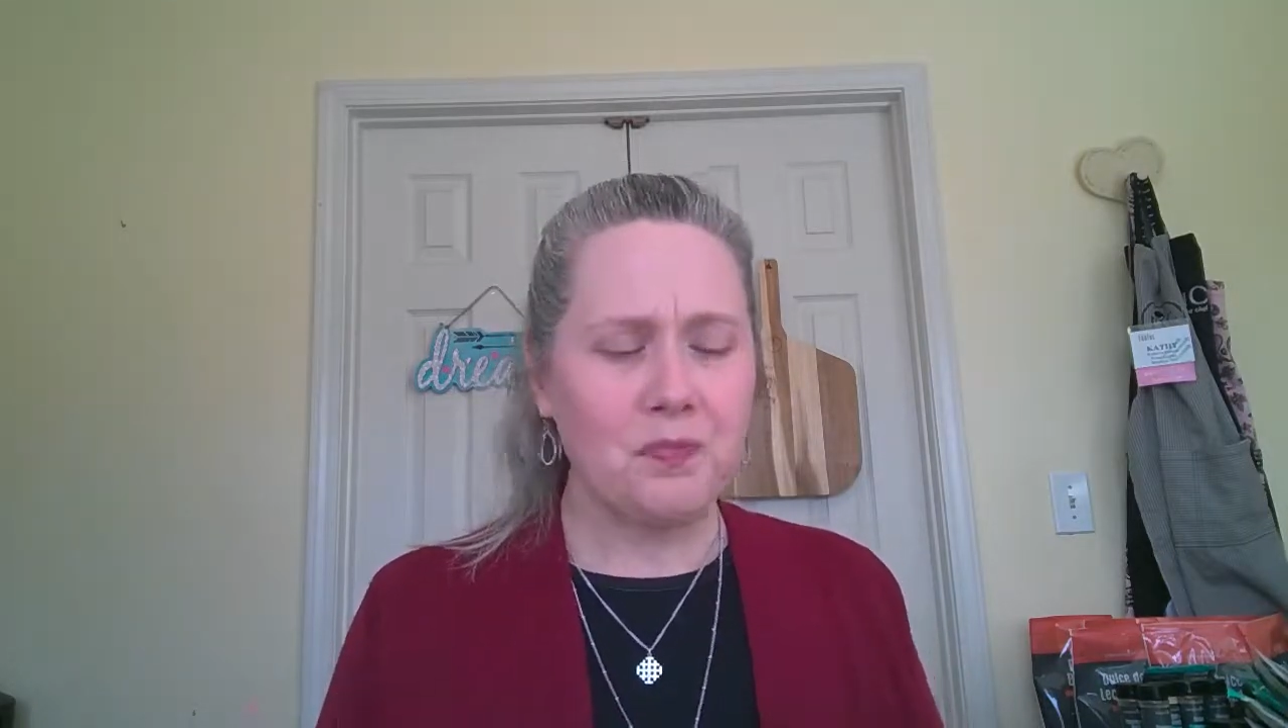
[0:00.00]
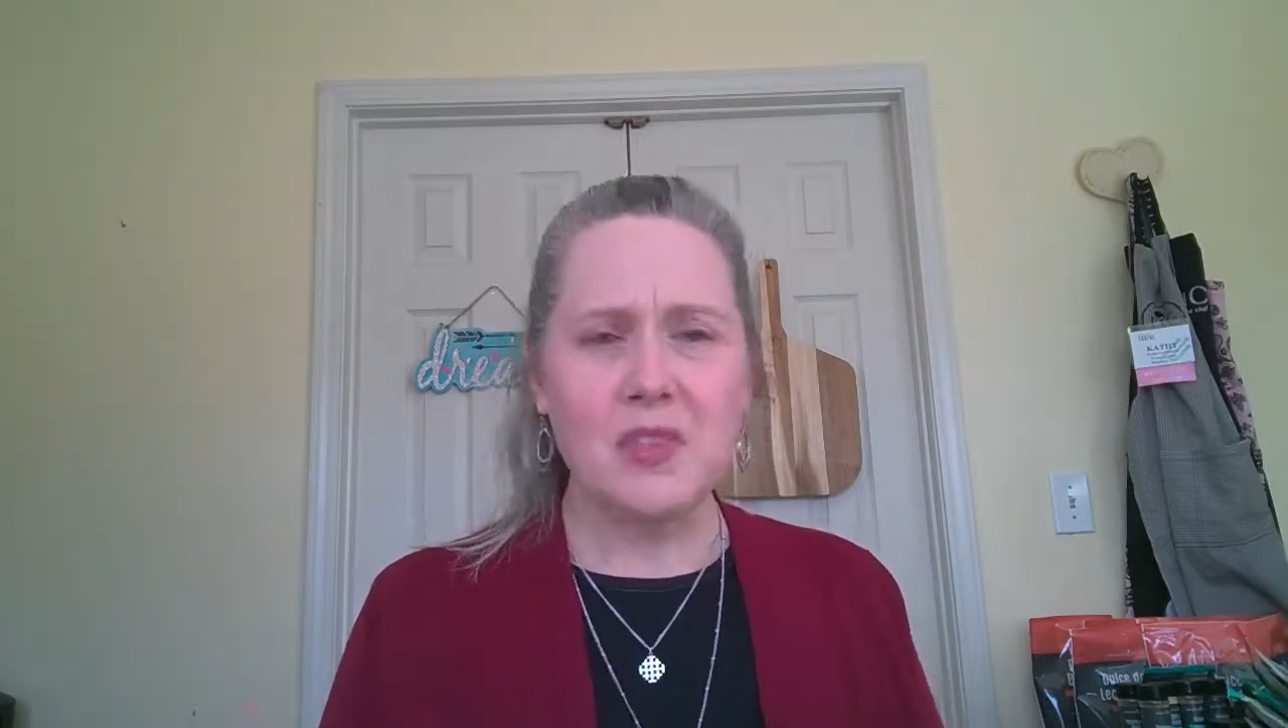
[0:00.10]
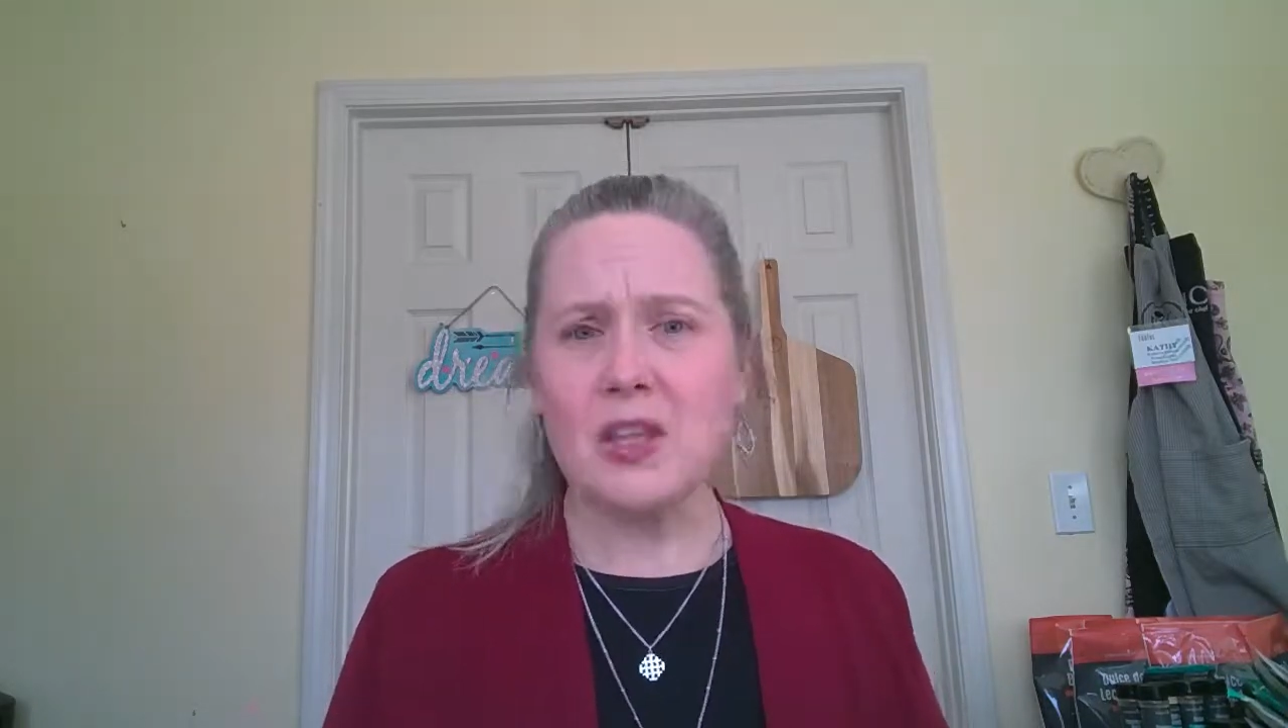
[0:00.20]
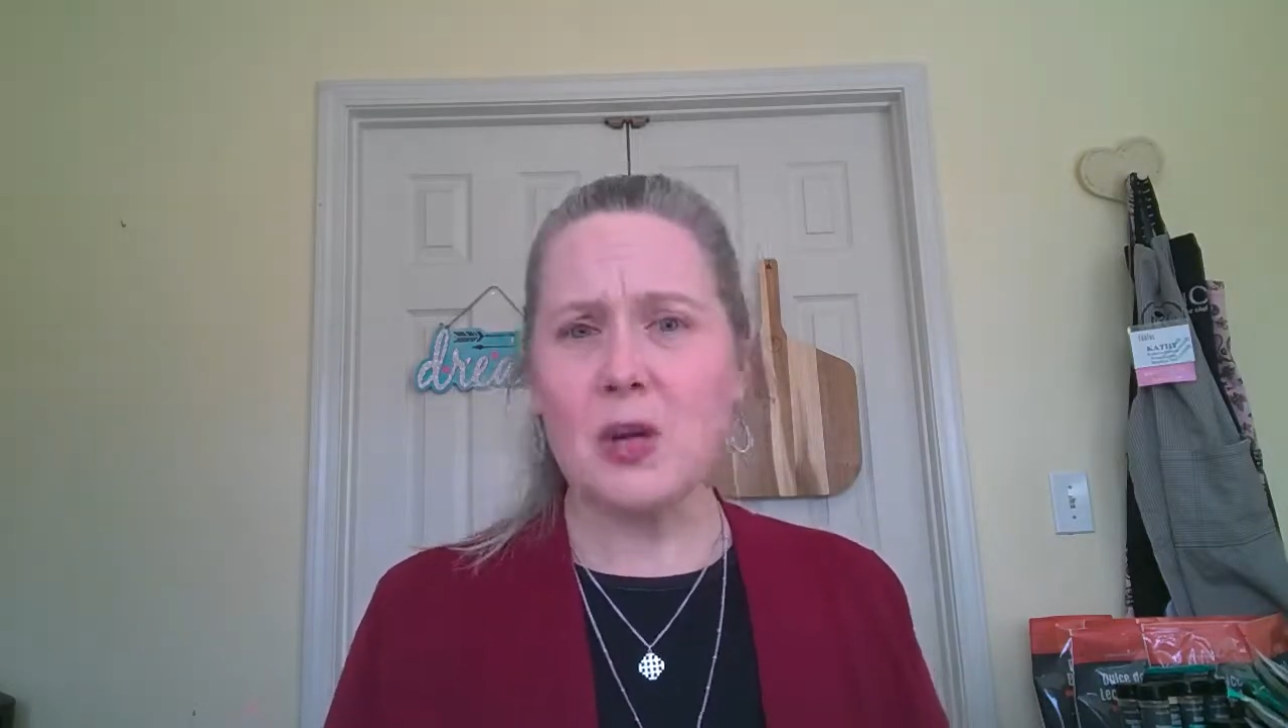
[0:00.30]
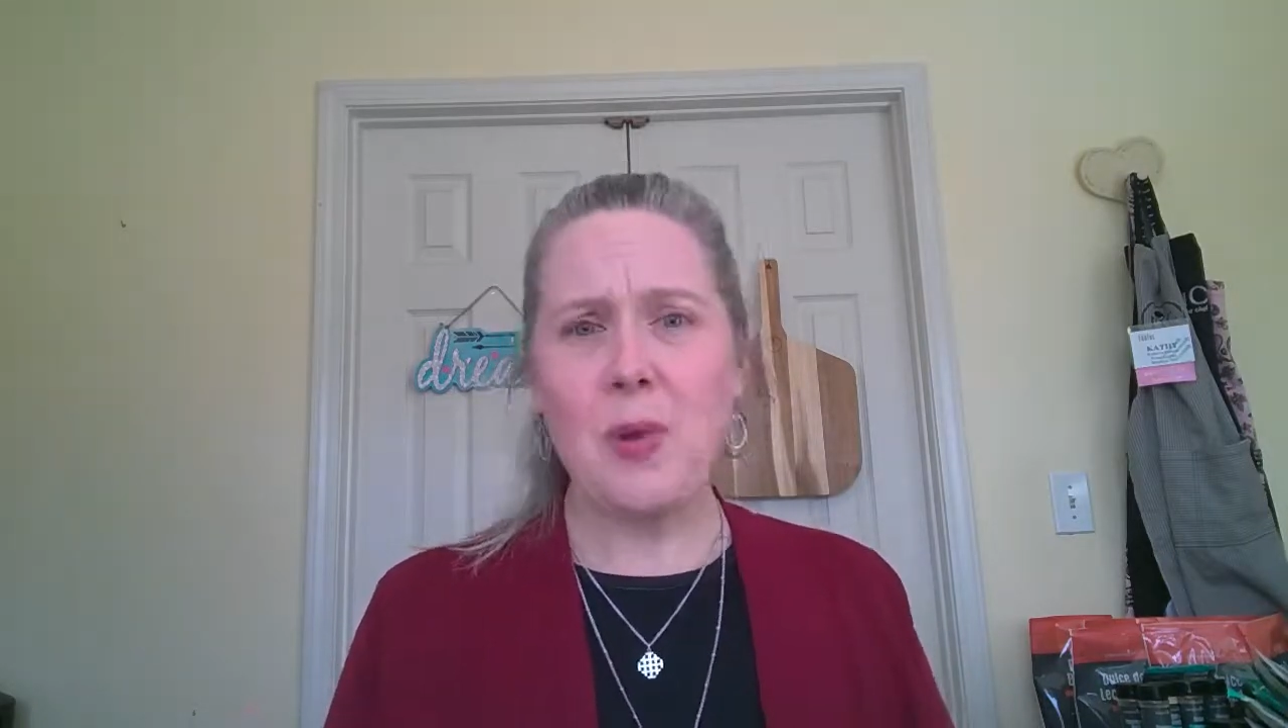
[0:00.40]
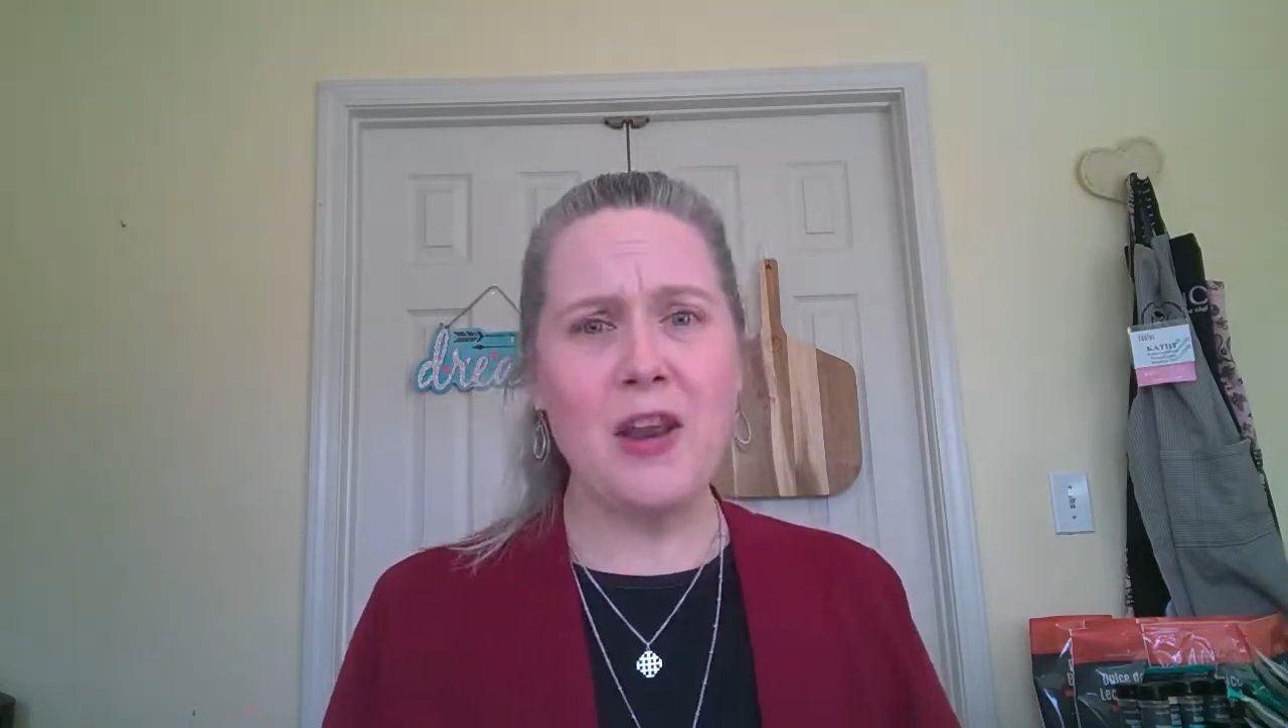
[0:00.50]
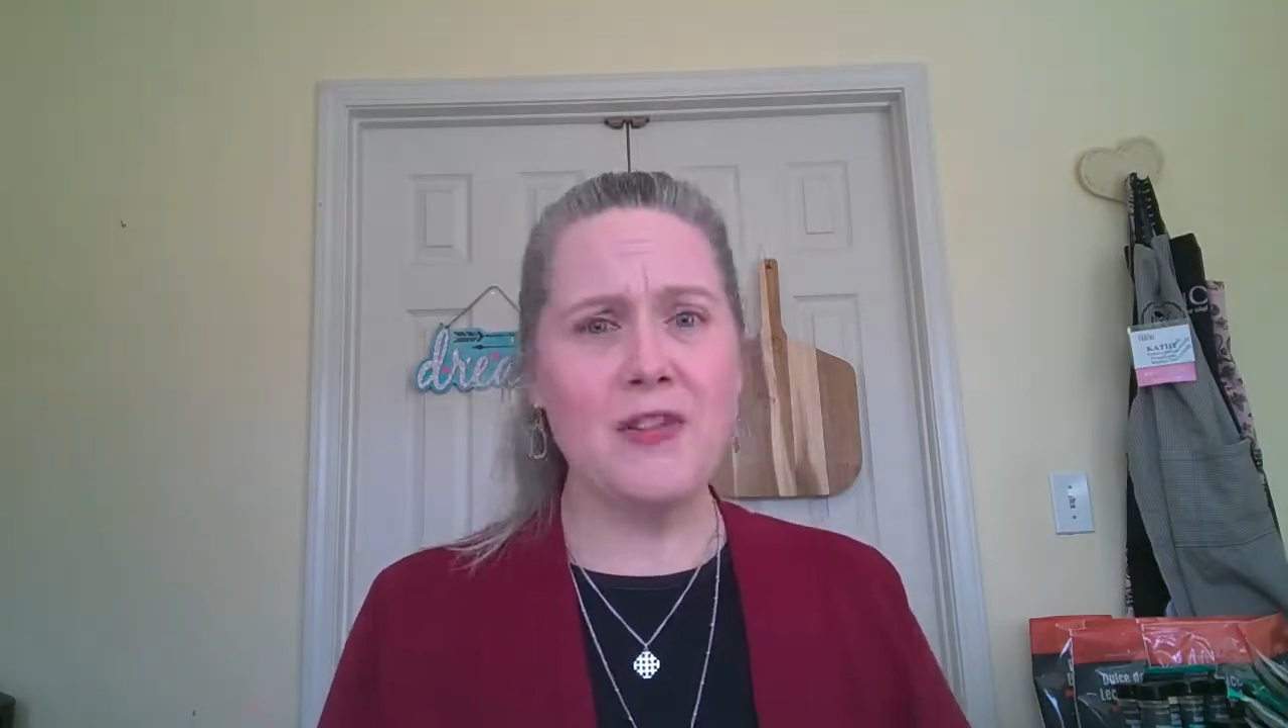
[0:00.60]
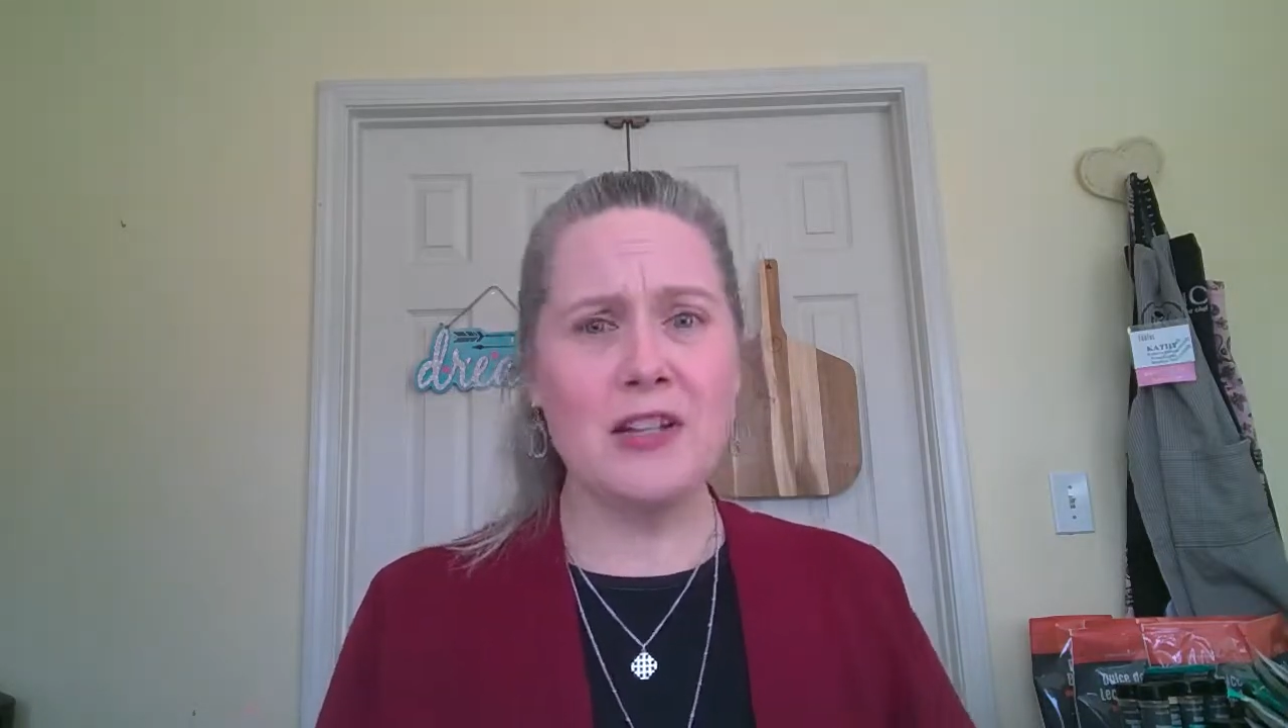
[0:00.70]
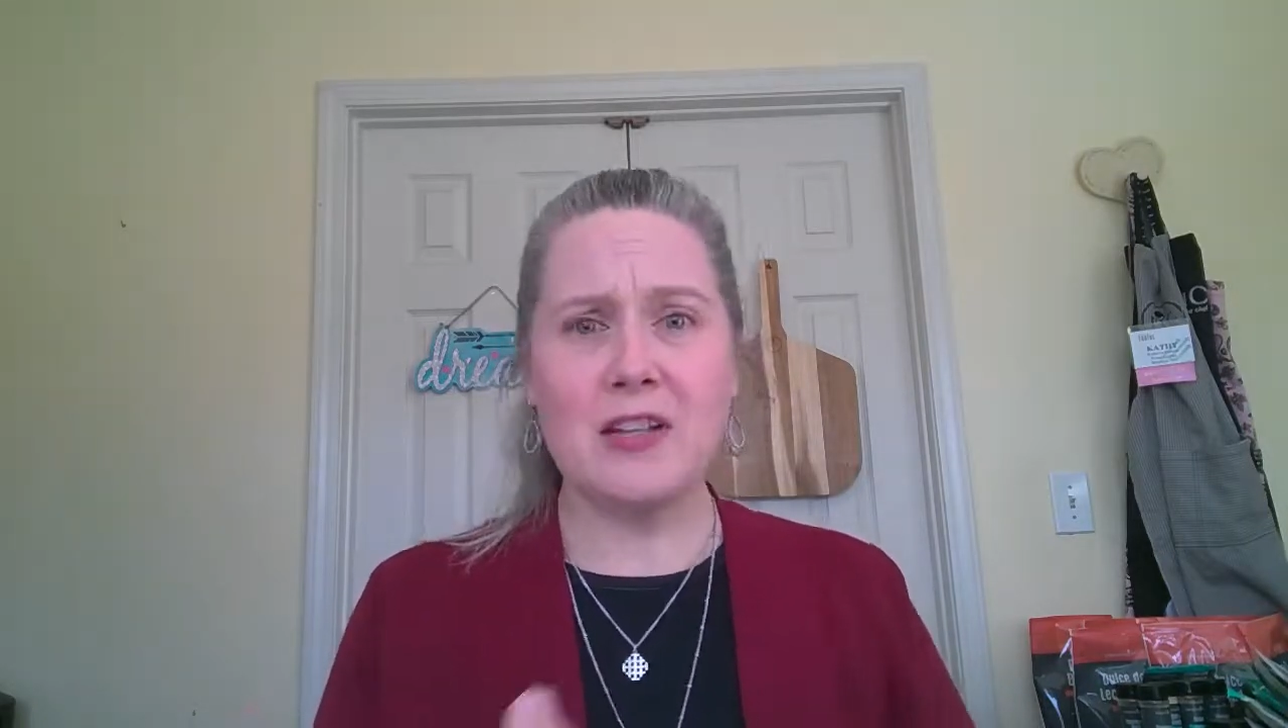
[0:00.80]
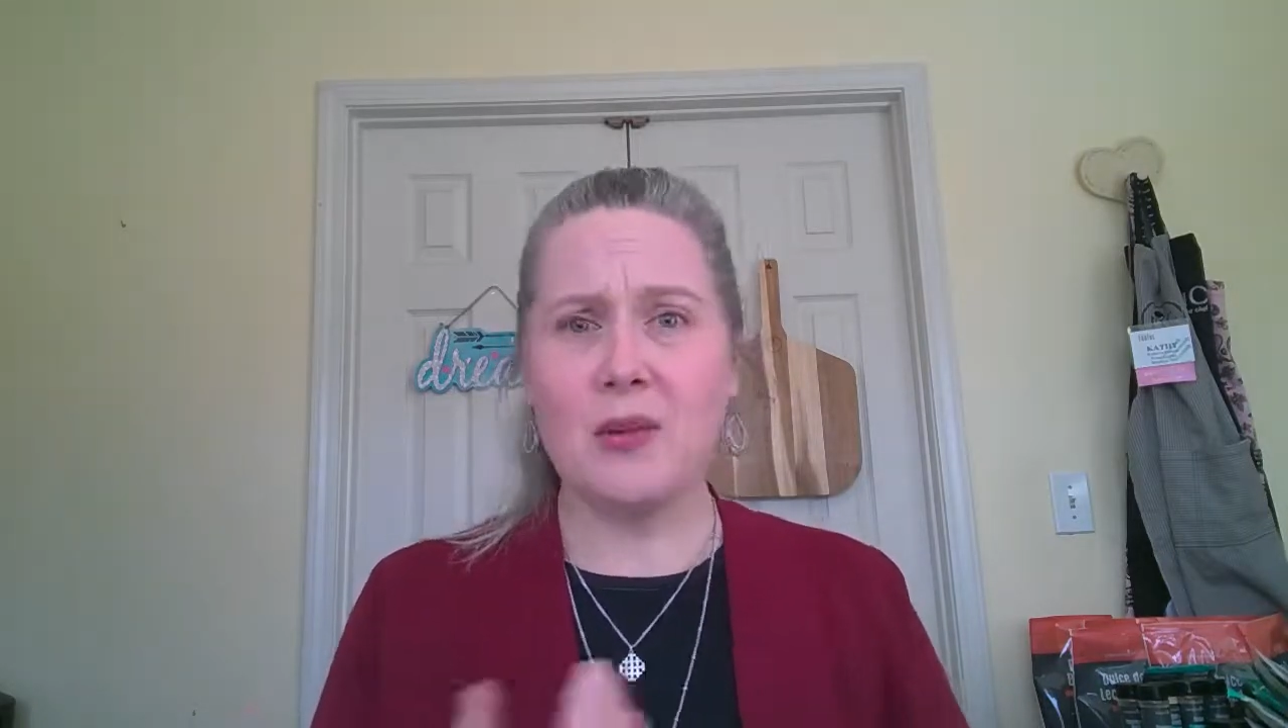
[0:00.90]

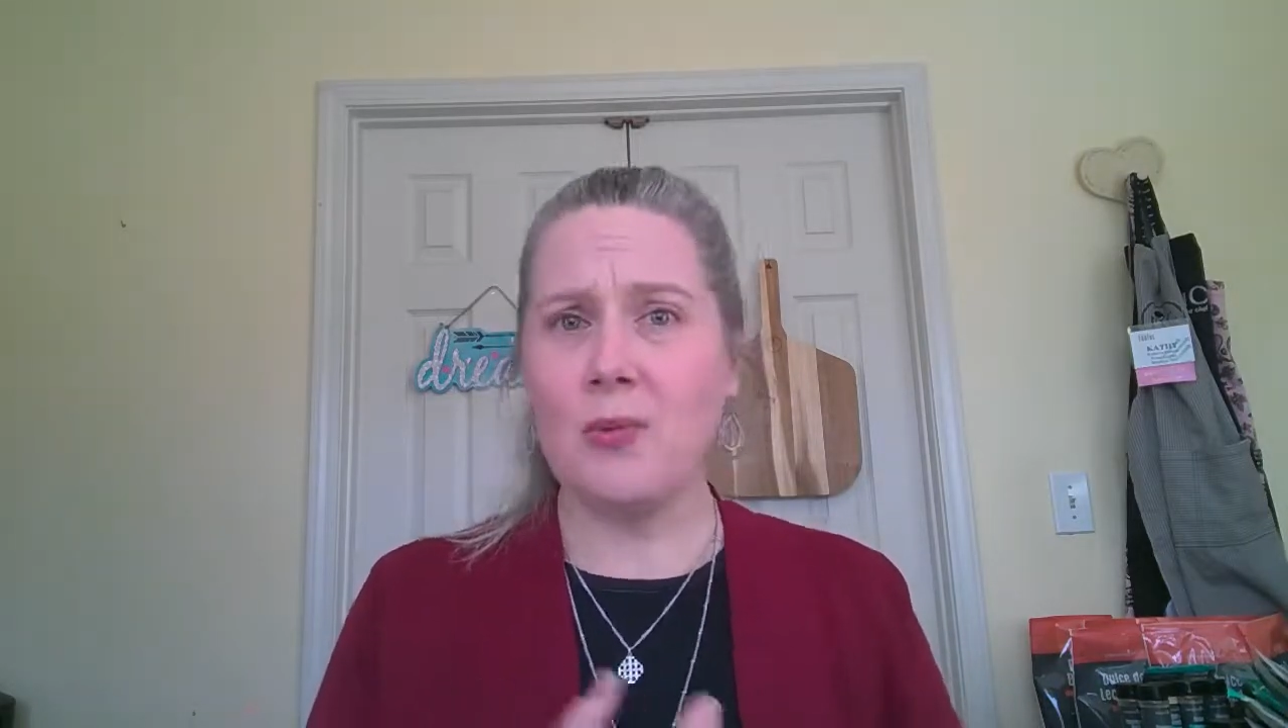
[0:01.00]
benefits on